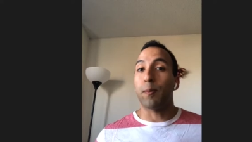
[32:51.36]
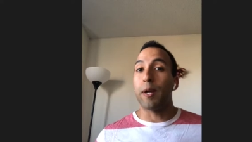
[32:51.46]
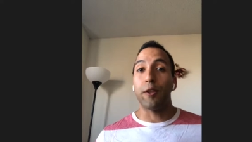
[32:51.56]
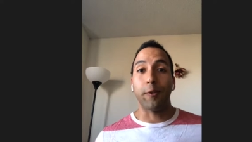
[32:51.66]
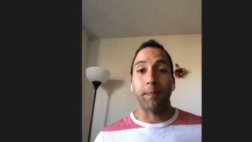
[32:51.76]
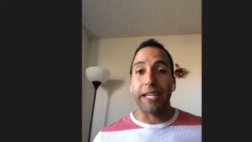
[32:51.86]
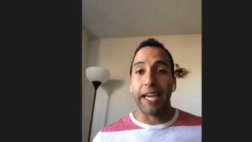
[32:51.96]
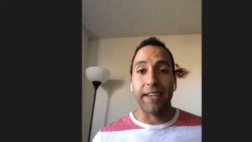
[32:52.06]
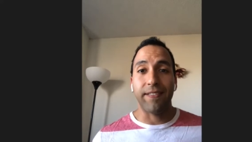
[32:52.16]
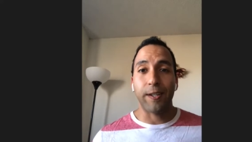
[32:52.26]
one of those
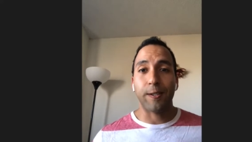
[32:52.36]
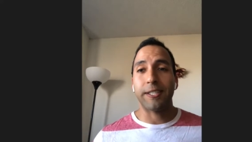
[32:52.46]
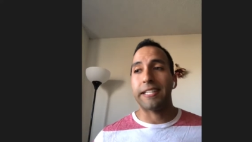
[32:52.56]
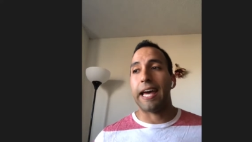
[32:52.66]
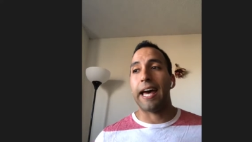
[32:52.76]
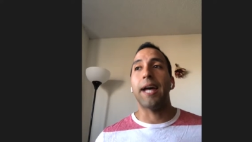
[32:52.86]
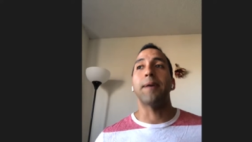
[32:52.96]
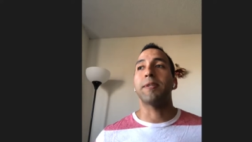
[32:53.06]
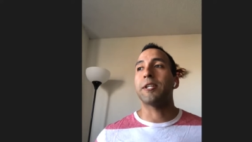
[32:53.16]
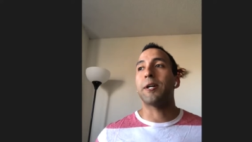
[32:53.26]
behaviors that
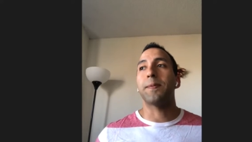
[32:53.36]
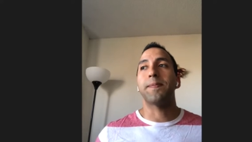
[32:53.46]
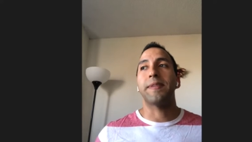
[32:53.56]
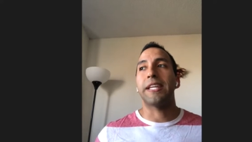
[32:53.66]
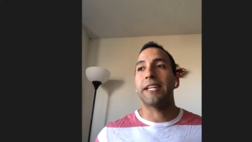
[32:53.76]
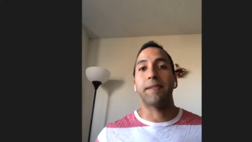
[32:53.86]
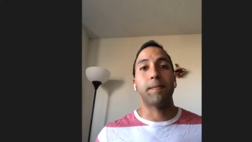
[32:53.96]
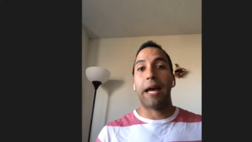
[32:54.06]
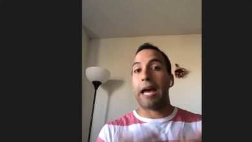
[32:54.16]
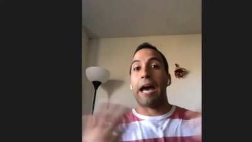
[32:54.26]

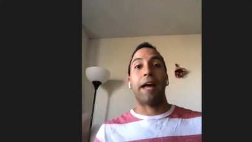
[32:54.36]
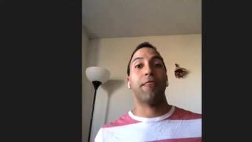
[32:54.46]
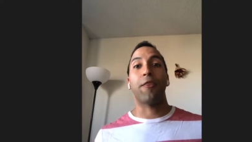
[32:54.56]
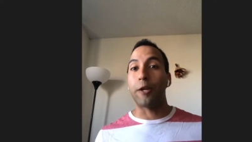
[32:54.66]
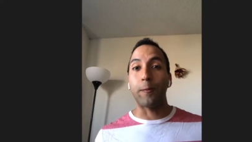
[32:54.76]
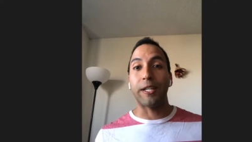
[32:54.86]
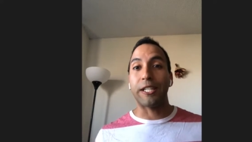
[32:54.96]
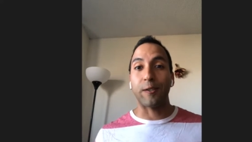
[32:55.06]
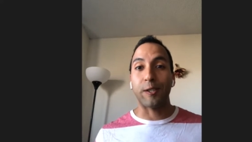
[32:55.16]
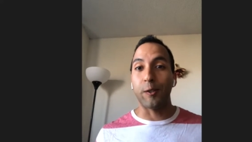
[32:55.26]
at 31
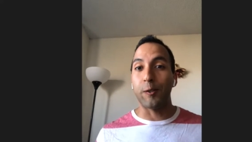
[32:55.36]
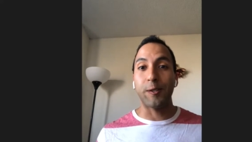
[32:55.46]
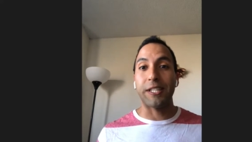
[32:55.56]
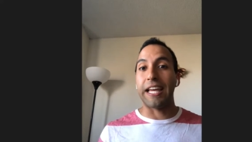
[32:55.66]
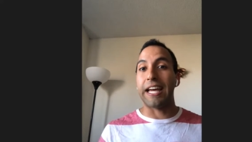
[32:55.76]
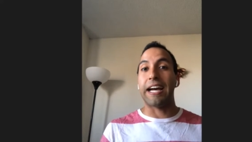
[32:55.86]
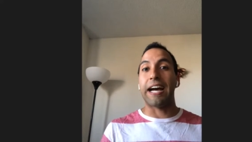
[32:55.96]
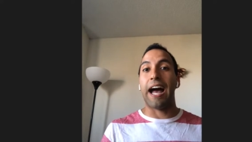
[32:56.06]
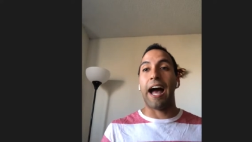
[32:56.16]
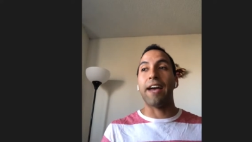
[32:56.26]
years old,
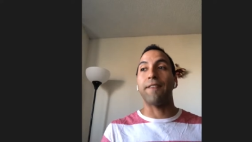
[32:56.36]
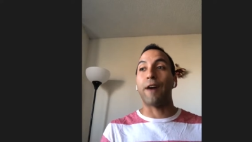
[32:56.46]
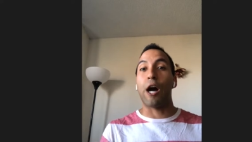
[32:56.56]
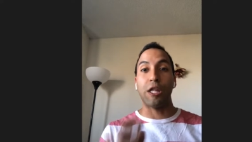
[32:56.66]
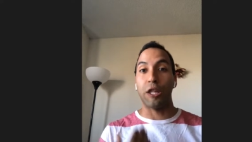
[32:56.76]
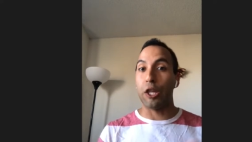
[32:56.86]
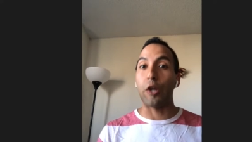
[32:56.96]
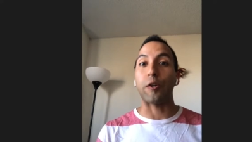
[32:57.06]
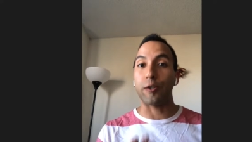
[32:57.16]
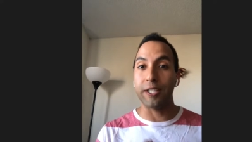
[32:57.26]
I've
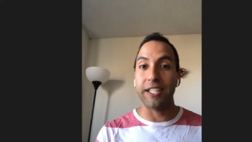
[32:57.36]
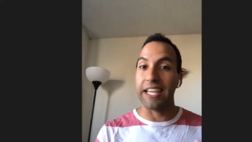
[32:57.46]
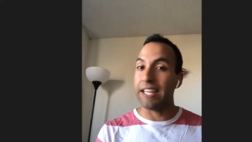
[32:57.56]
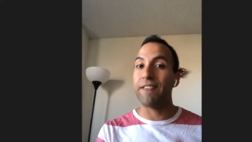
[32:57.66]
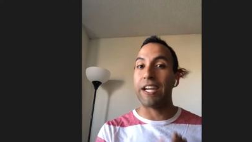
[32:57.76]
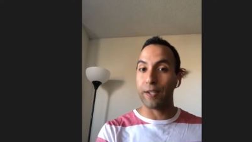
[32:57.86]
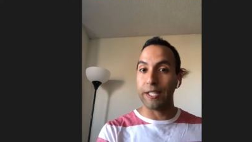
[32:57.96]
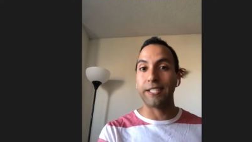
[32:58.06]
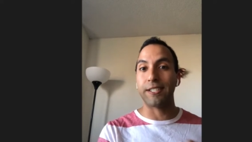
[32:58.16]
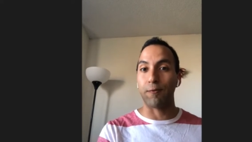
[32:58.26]
unlearned in
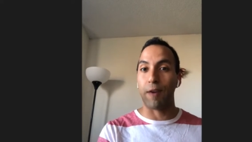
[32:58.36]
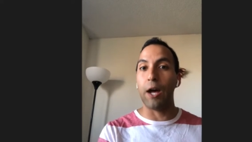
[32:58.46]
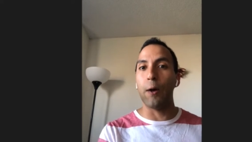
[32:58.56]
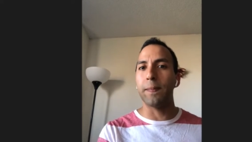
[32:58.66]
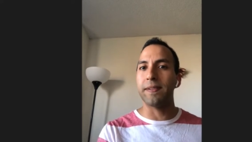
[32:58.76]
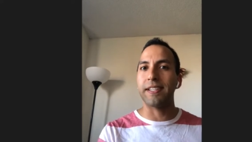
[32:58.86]
various realms.